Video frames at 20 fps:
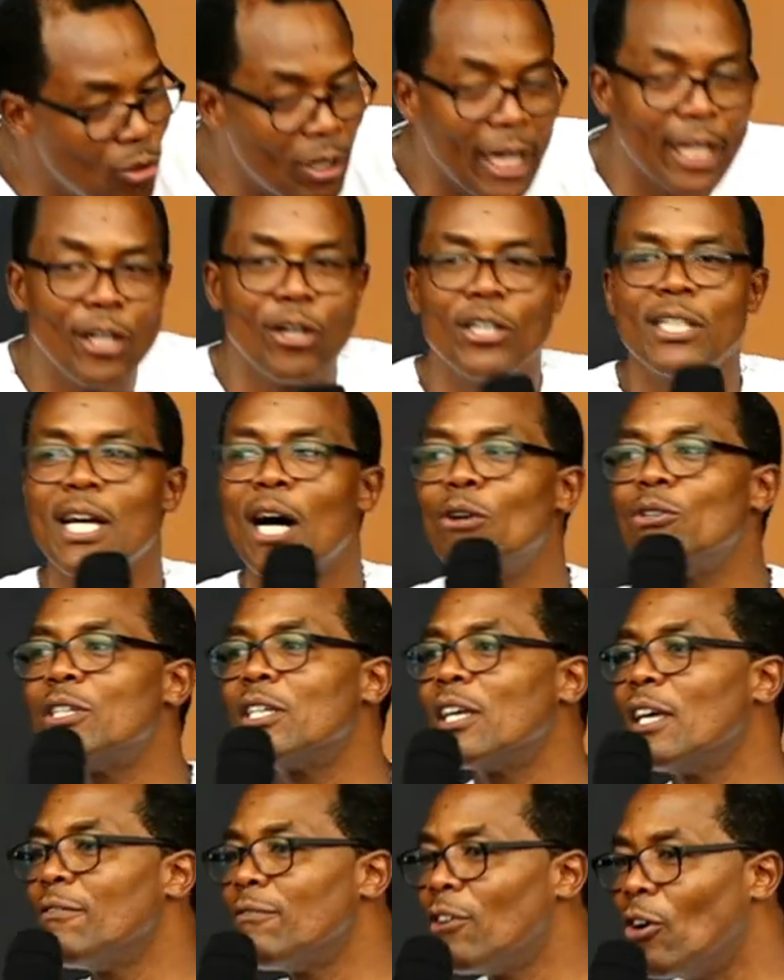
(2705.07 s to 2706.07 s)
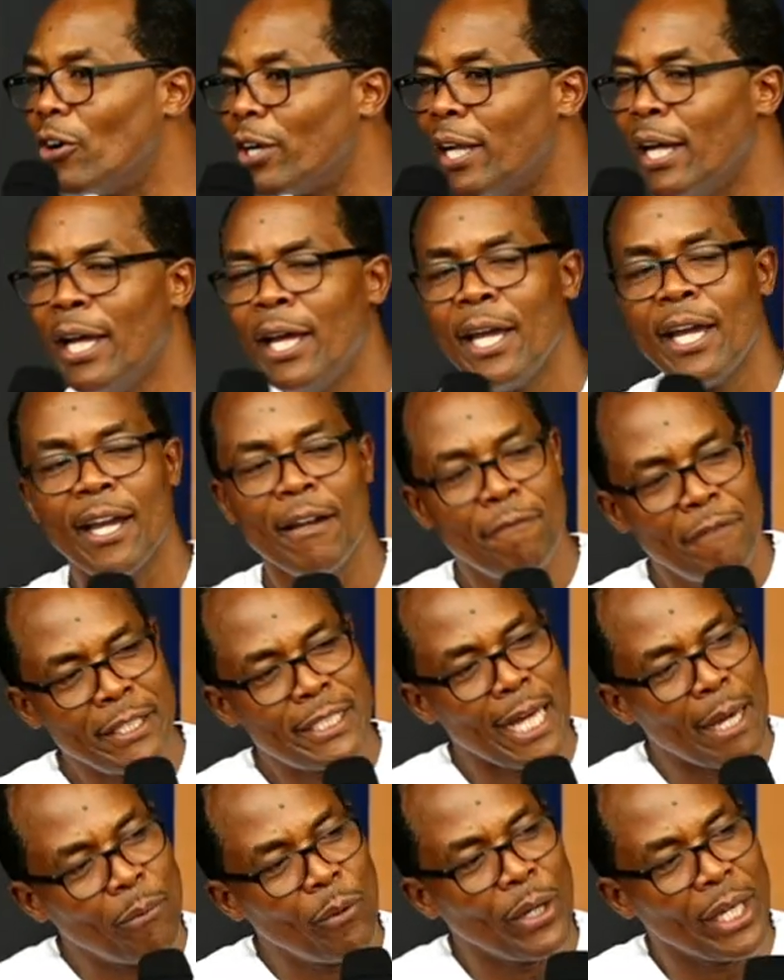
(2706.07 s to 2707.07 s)
cannot outgive God. Every
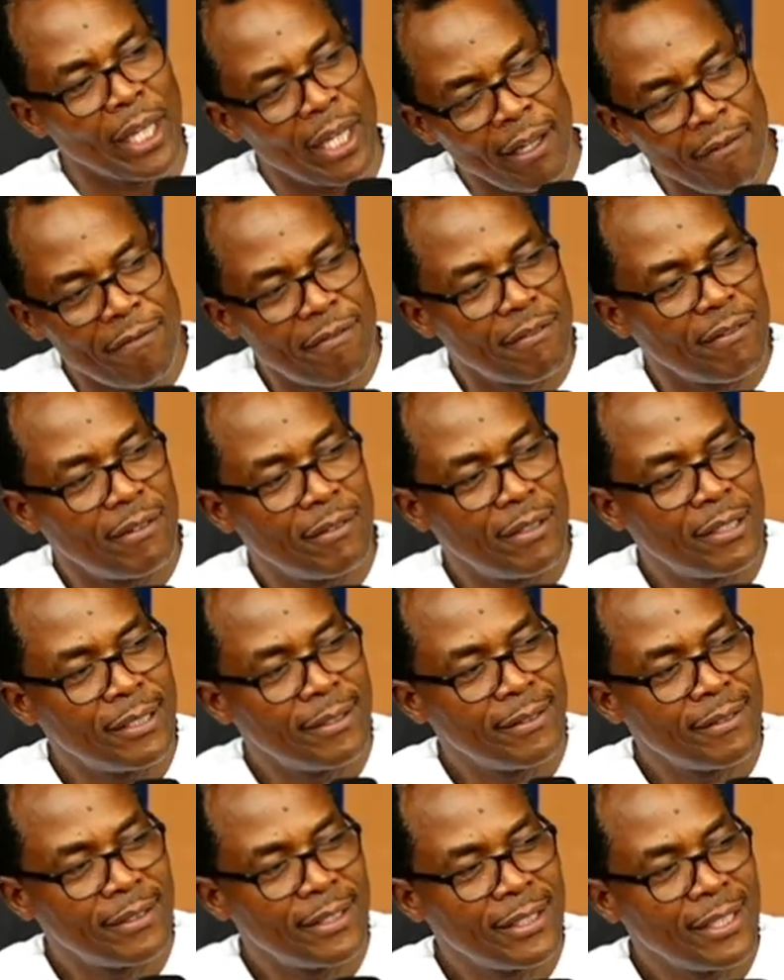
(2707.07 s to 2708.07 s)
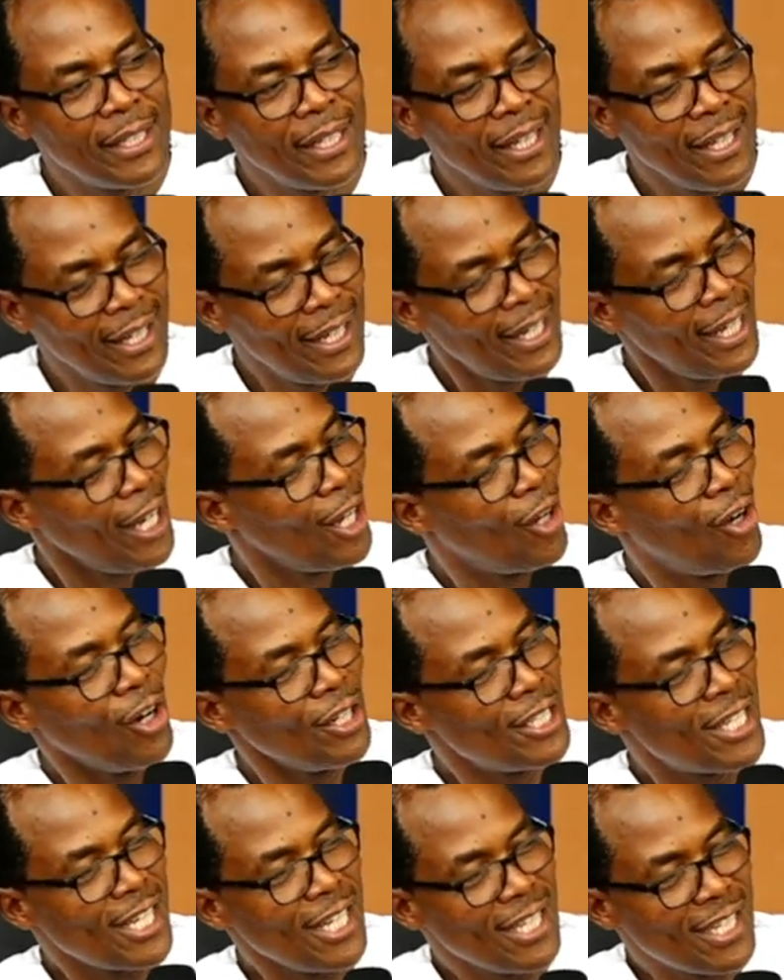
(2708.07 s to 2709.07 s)
time we give,
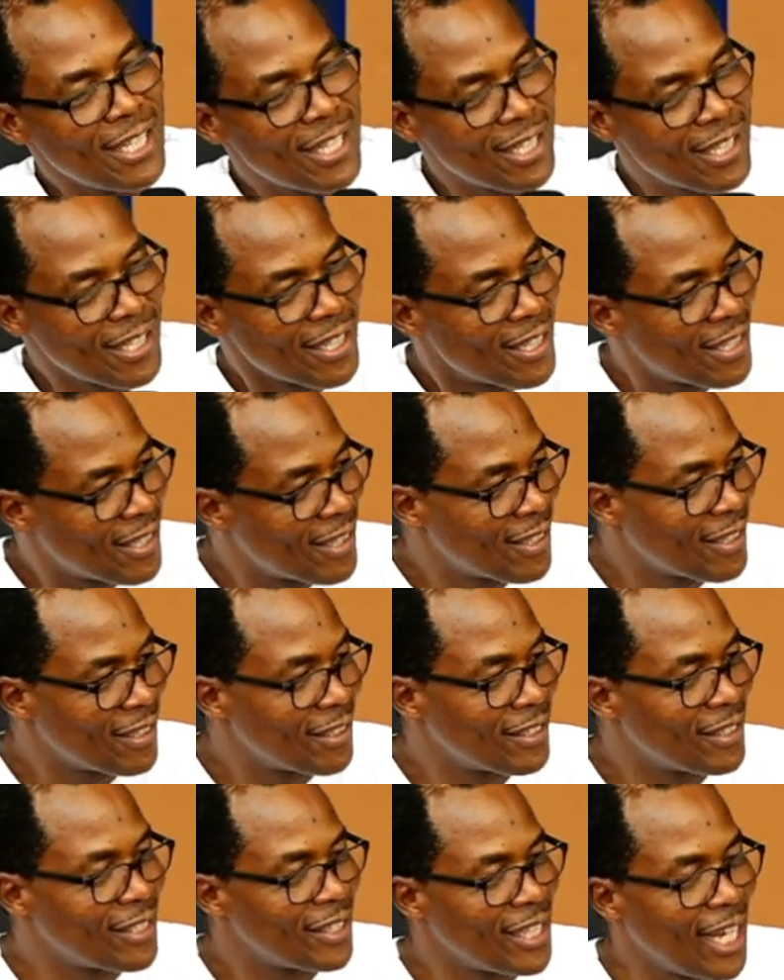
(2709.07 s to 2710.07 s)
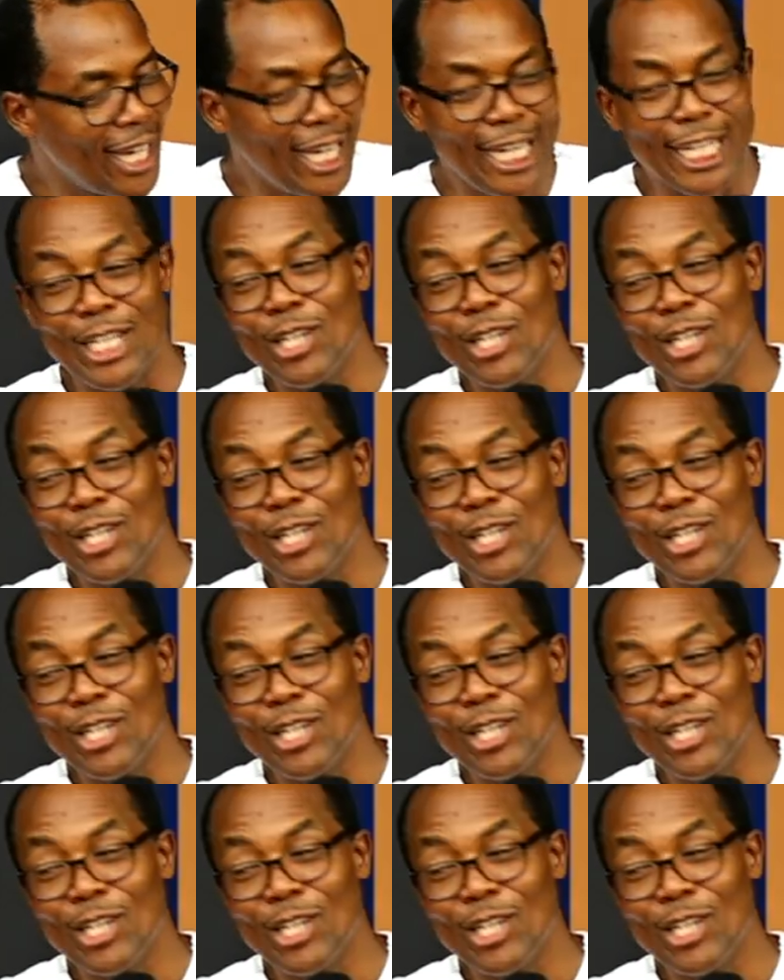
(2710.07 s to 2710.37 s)
God sees, He